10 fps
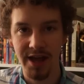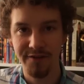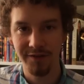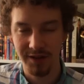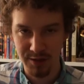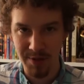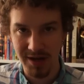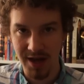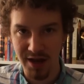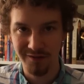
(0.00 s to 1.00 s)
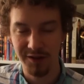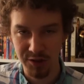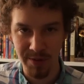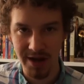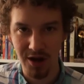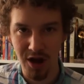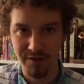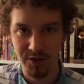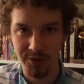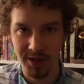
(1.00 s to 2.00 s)
I flicked it back on, flicked it back
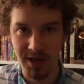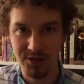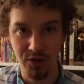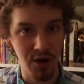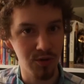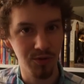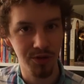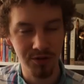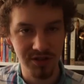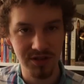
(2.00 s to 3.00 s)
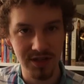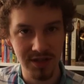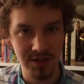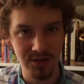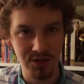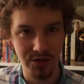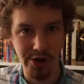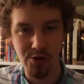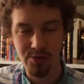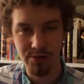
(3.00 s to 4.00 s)
off, and realized, oh no, there just is
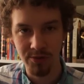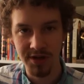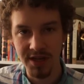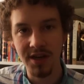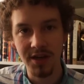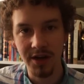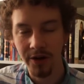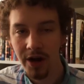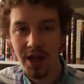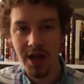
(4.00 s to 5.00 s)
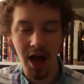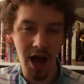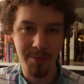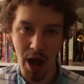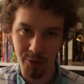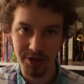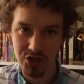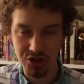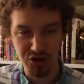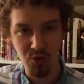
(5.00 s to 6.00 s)
no 3D in here. I'm not really
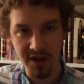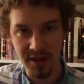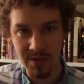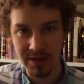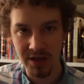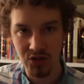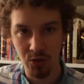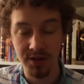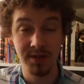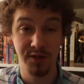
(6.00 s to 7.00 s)
sure why they made that choice.